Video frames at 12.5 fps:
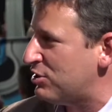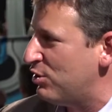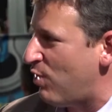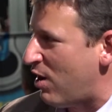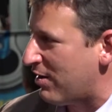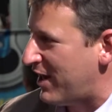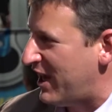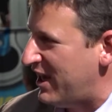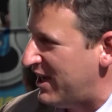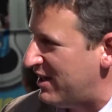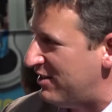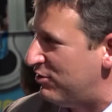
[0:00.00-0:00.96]
who are
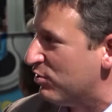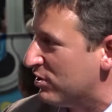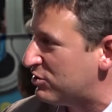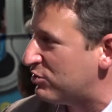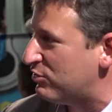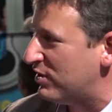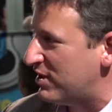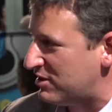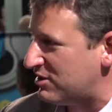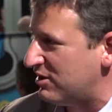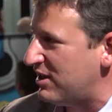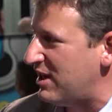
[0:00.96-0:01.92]
in who are
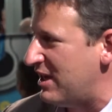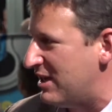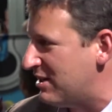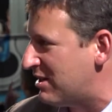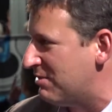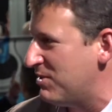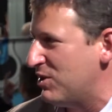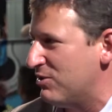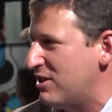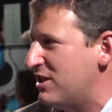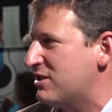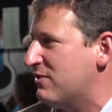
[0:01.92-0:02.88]
traditionally in
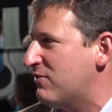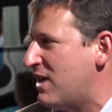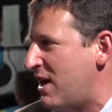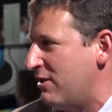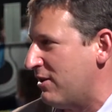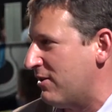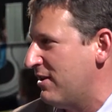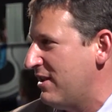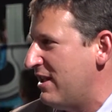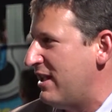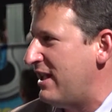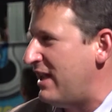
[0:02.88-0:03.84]
communities of color,
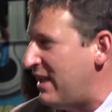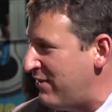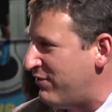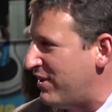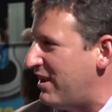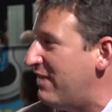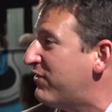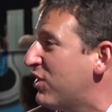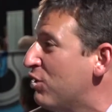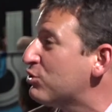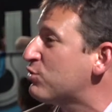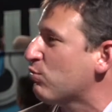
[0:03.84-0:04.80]
even if
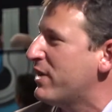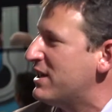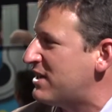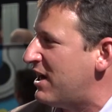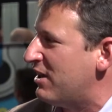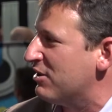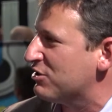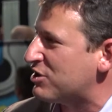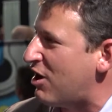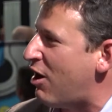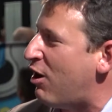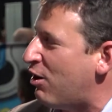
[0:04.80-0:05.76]
those retailers
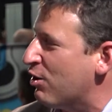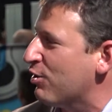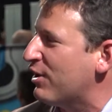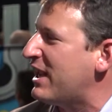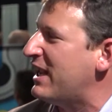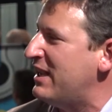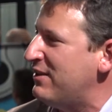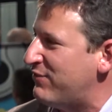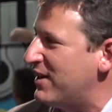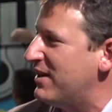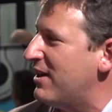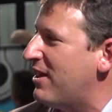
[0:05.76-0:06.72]
are
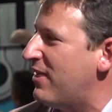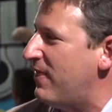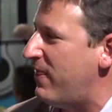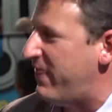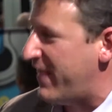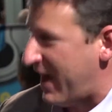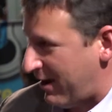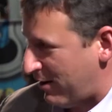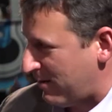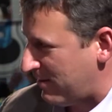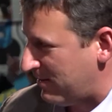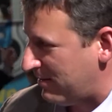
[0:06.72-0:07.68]
even there.
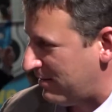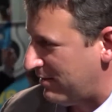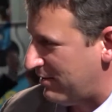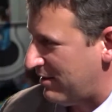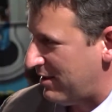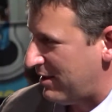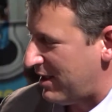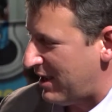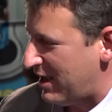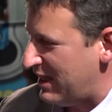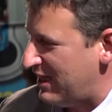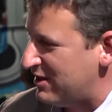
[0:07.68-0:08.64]

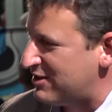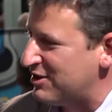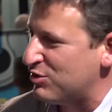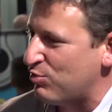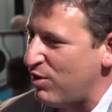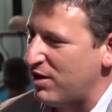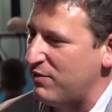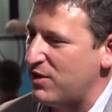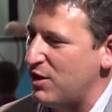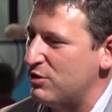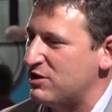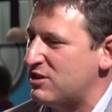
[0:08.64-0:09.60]
And this is one of
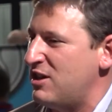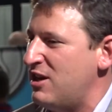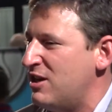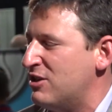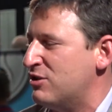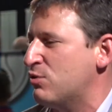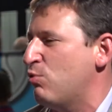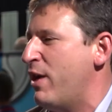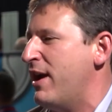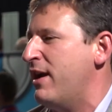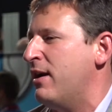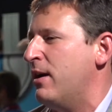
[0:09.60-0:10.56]
those things
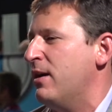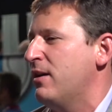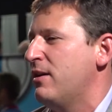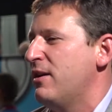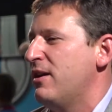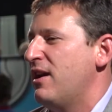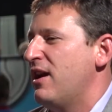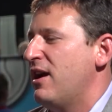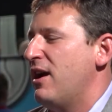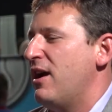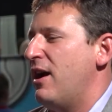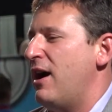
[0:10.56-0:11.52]
where
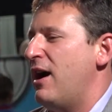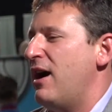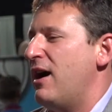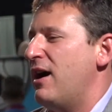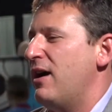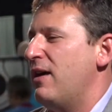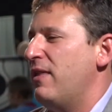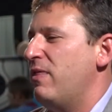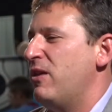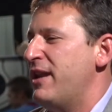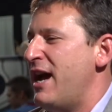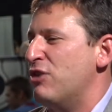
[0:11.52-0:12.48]
uh,
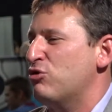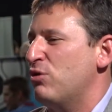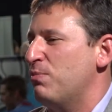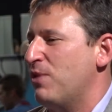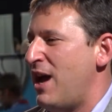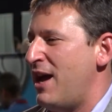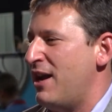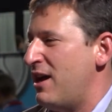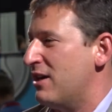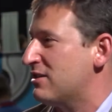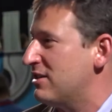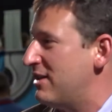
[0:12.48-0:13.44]
the natural
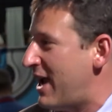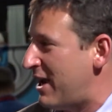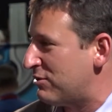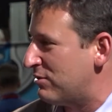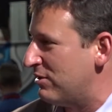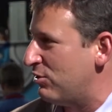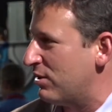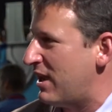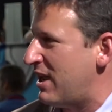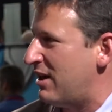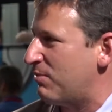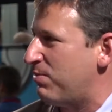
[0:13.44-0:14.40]
products, the natural and
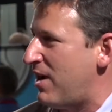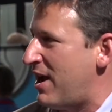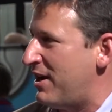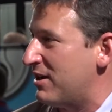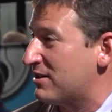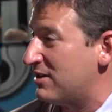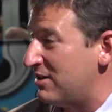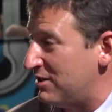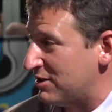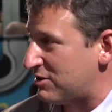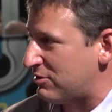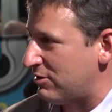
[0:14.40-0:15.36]
organic products
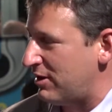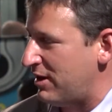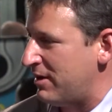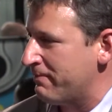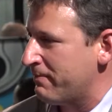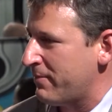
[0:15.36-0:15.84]
industry